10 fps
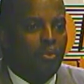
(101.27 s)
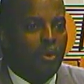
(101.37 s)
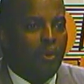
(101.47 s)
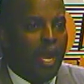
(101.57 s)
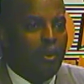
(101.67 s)

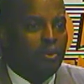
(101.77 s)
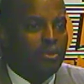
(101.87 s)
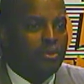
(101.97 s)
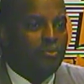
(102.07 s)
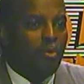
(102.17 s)
we were able
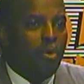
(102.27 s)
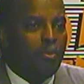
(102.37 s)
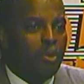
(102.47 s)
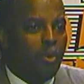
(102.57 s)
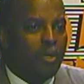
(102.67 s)
to
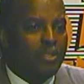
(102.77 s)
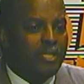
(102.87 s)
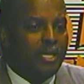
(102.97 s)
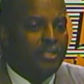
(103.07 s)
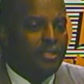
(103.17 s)
form the
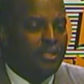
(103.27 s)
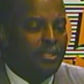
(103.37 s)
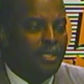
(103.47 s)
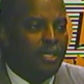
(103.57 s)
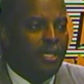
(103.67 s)

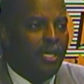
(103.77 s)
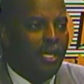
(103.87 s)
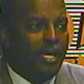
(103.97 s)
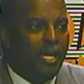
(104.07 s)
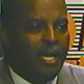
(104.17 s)
organization.
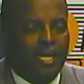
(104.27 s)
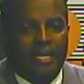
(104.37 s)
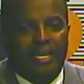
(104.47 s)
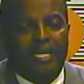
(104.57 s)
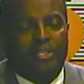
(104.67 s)

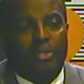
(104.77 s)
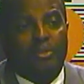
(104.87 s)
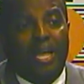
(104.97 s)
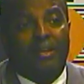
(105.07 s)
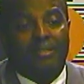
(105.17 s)
In late
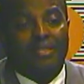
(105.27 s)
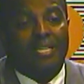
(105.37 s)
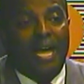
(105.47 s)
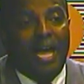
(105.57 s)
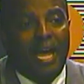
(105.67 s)

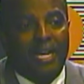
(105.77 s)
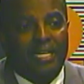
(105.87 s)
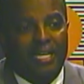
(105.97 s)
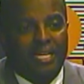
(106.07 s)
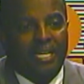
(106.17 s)

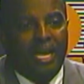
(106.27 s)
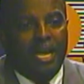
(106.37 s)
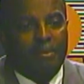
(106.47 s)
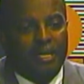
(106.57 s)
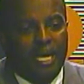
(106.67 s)
2009
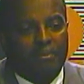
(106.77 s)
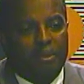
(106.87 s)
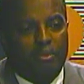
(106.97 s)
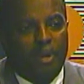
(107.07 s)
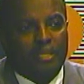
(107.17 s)
I became
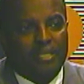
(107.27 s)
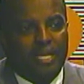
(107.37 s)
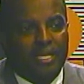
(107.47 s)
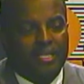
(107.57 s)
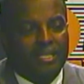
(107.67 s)
the
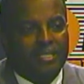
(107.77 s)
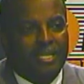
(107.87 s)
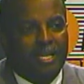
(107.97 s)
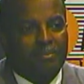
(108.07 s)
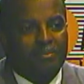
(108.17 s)
president,
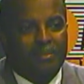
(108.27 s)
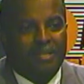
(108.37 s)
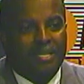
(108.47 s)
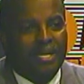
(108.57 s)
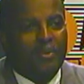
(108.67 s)
and
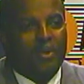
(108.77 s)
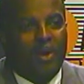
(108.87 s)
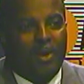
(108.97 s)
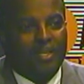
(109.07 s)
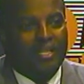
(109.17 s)
here we
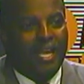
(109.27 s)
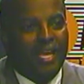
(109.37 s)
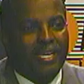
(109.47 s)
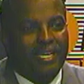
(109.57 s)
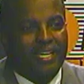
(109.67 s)
are
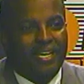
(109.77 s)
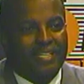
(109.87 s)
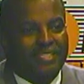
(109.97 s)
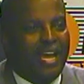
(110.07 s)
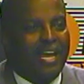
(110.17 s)
today,
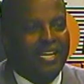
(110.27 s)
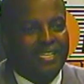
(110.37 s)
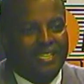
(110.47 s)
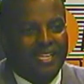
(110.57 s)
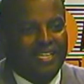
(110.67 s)

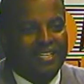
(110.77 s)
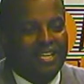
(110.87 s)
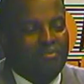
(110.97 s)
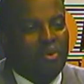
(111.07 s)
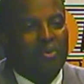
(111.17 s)
excited
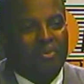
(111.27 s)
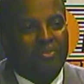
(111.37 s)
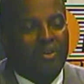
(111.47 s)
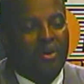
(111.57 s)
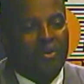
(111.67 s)
and moving
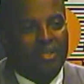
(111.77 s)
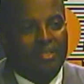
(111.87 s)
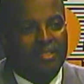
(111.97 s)
forward.